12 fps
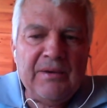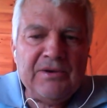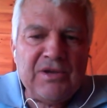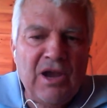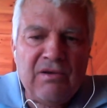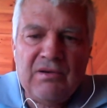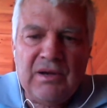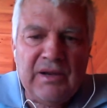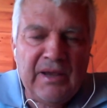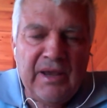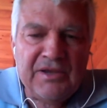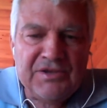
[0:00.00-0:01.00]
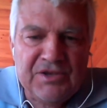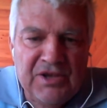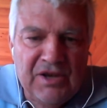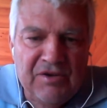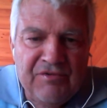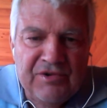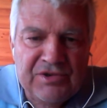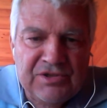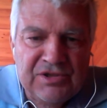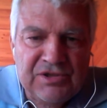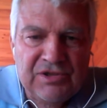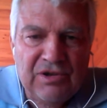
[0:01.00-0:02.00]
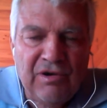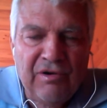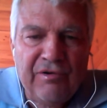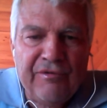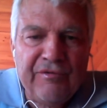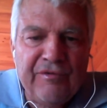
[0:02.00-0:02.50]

totally against the interests of